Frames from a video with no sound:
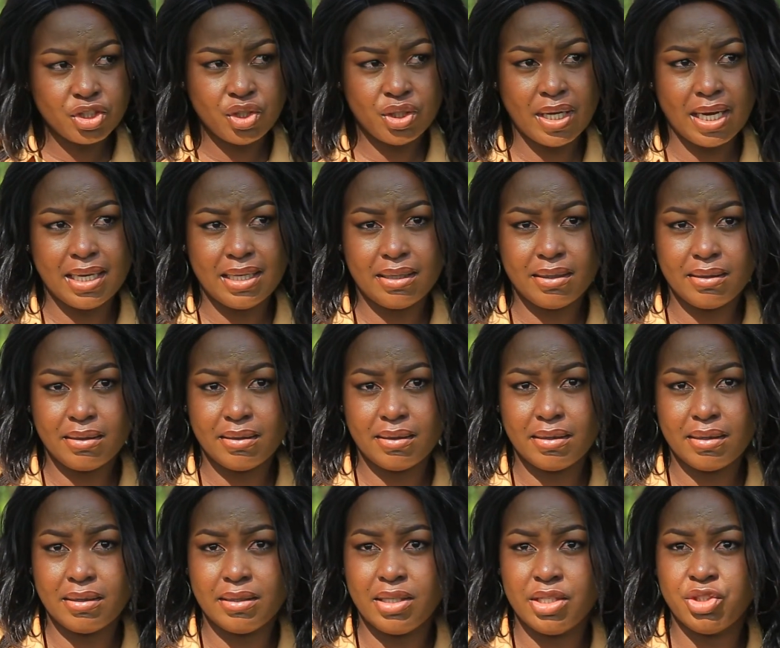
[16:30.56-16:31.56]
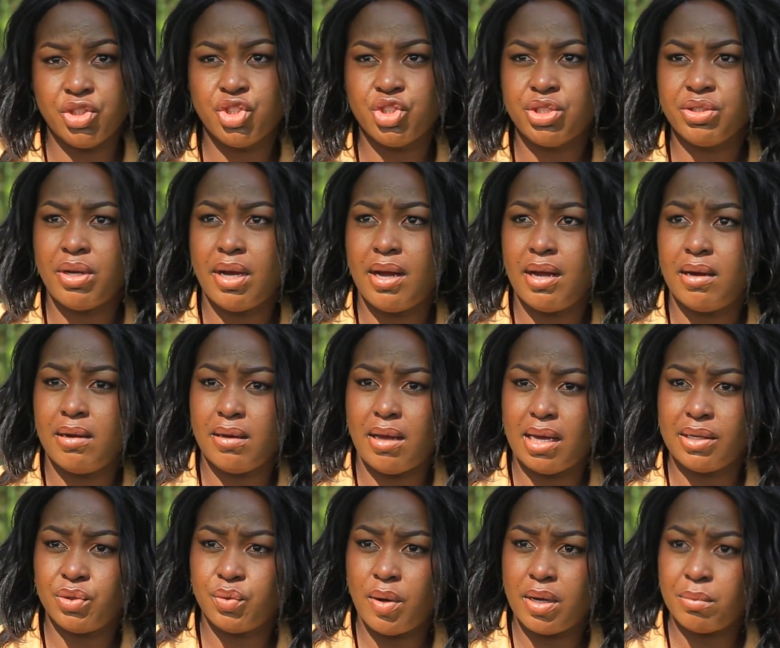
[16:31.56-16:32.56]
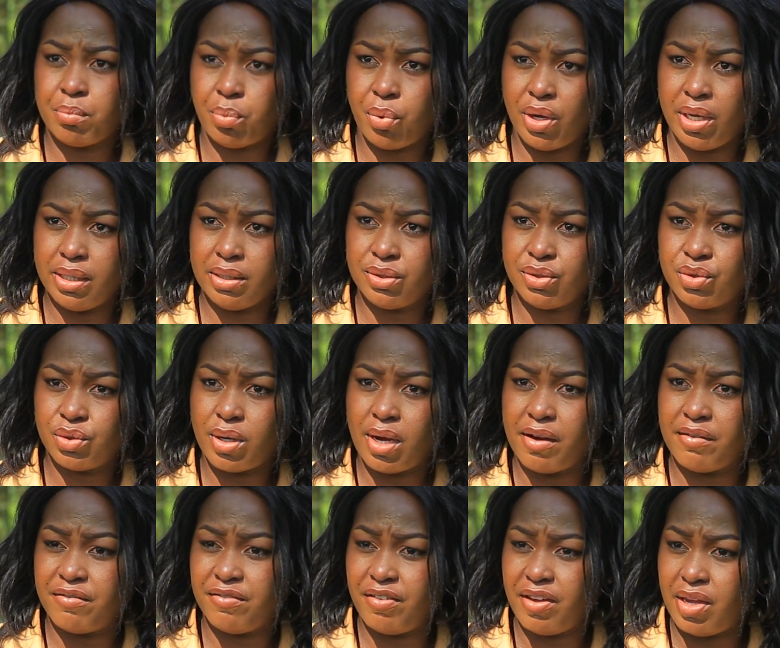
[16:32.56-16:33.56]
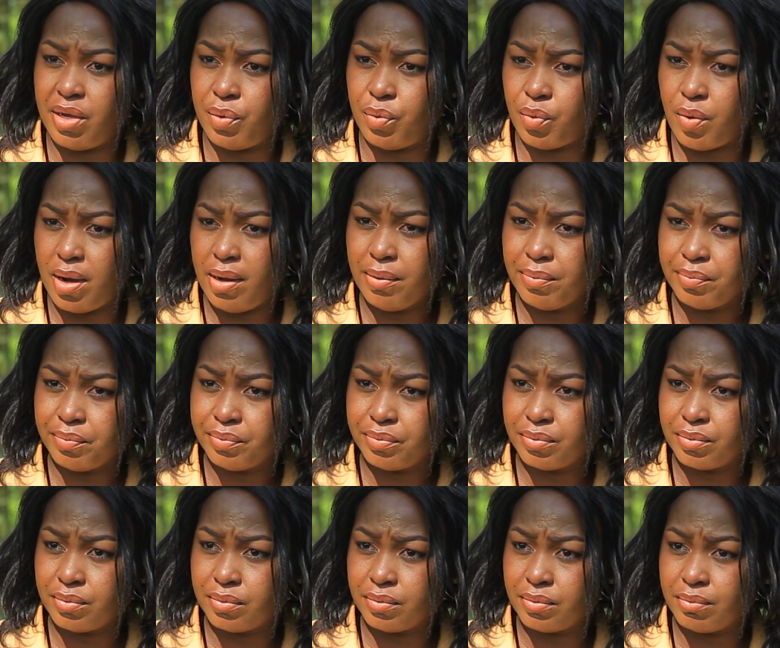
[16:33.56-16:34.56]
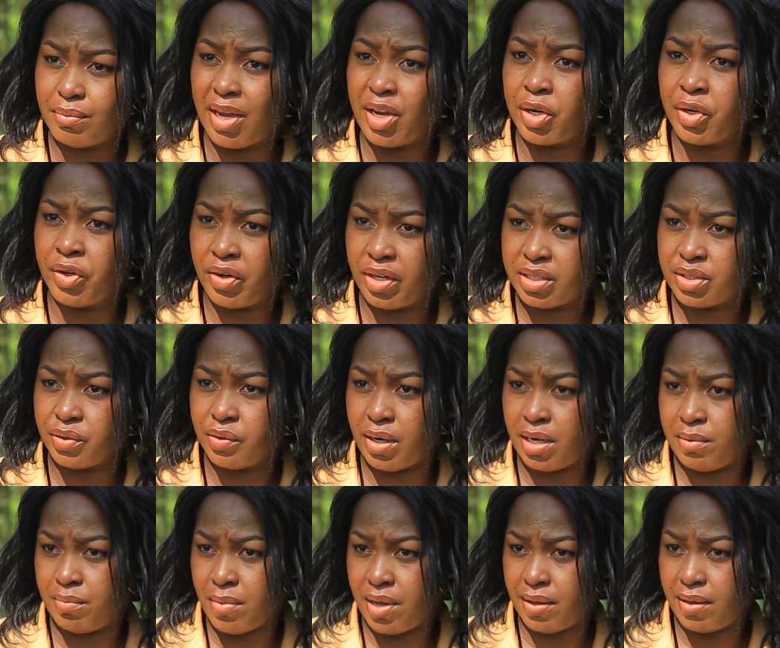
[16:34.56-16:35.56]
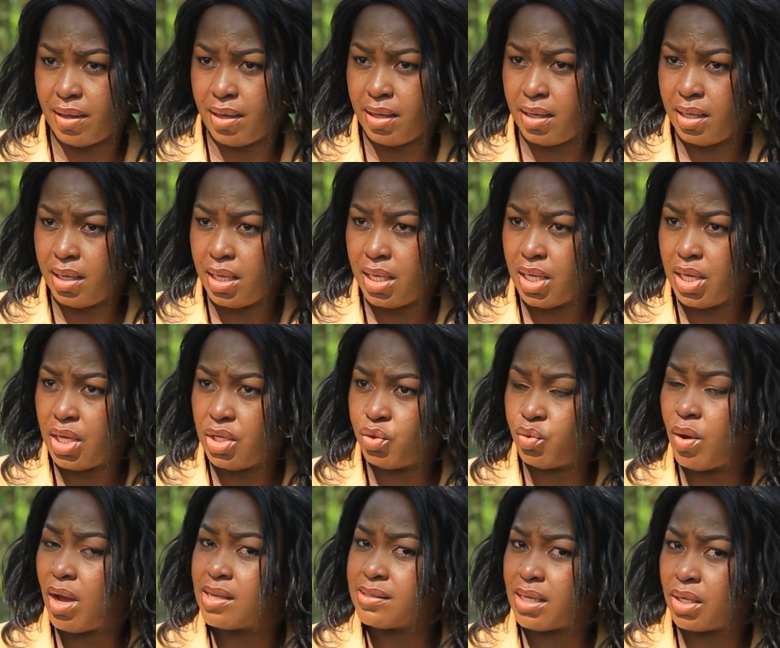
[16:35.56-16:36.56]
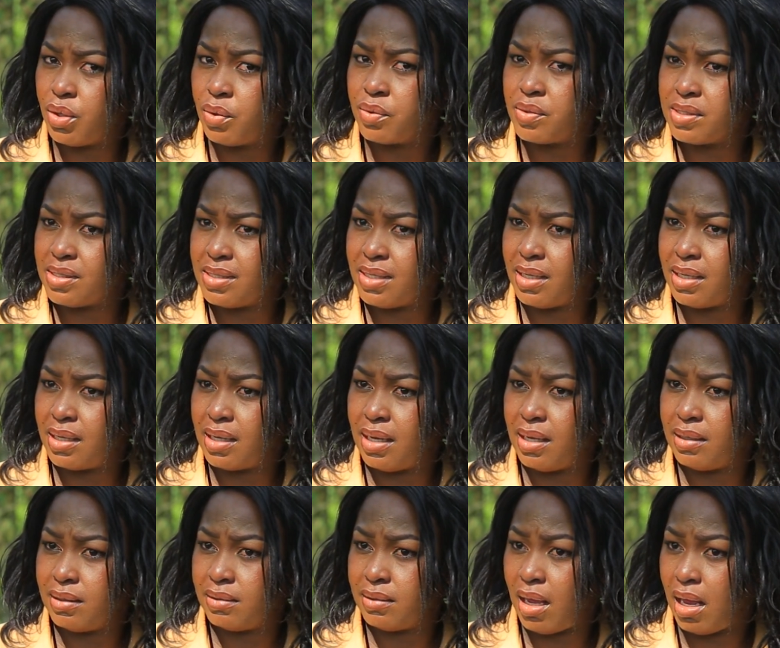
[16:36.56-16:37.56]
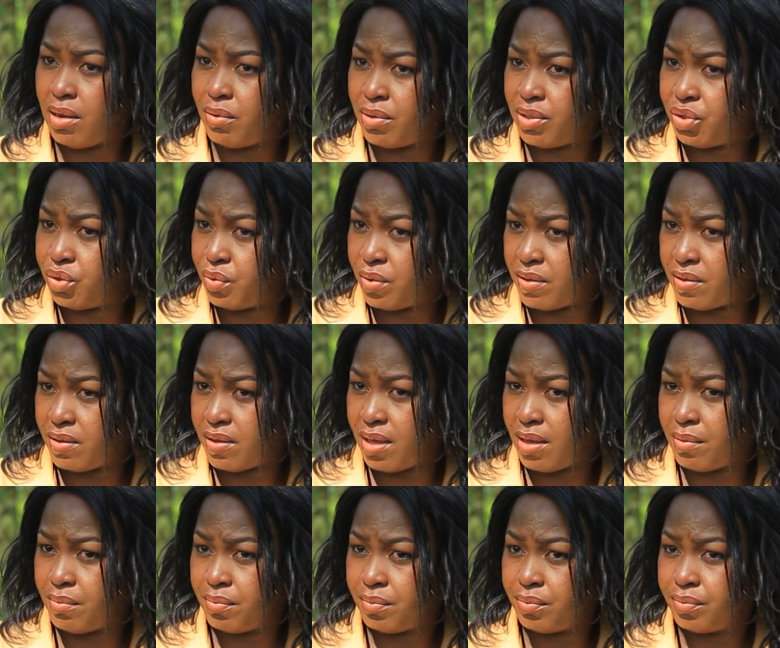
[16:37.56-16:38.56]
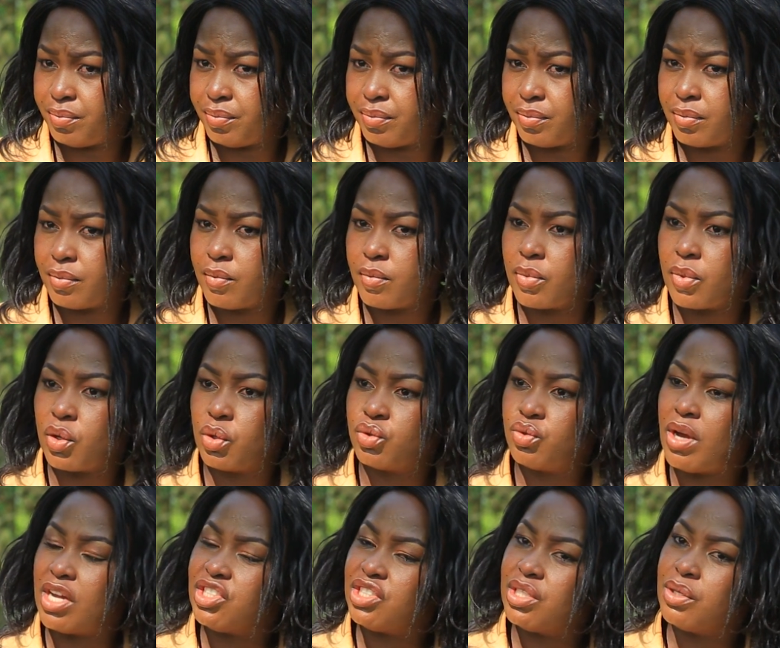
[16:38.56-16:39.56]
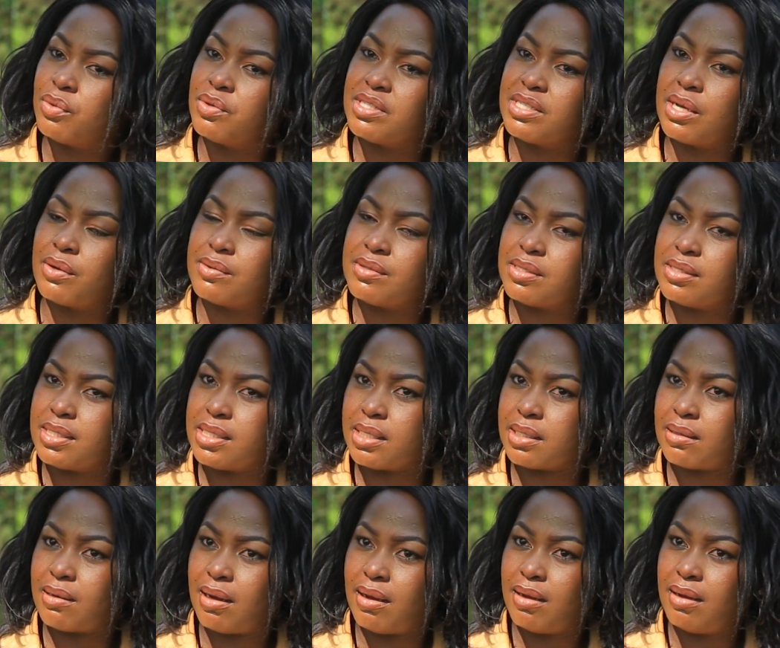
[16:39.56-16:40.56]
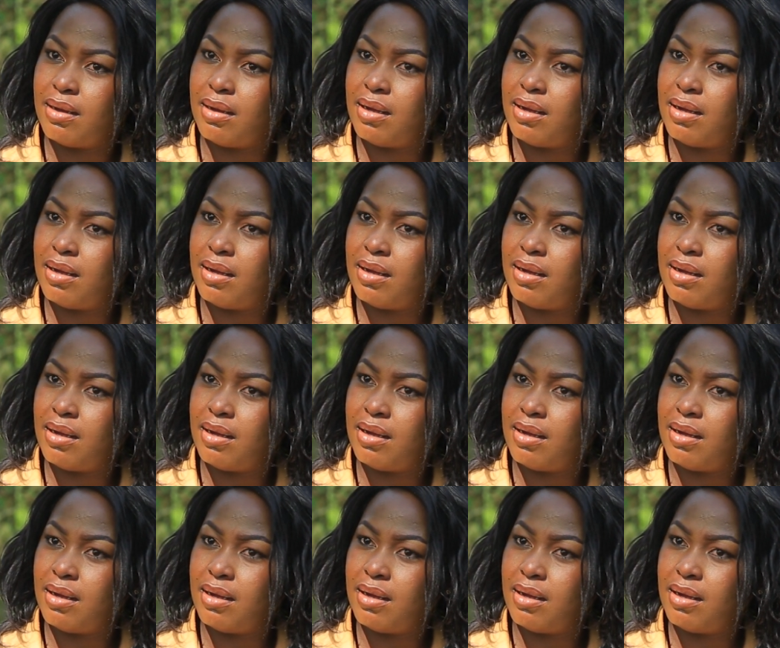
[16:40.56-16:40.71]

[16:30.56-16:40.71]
Actually, ninjuka at one point tukaferwa. My great grandmother twazayo kuziika. I went with them. Twagire kuza kuziika.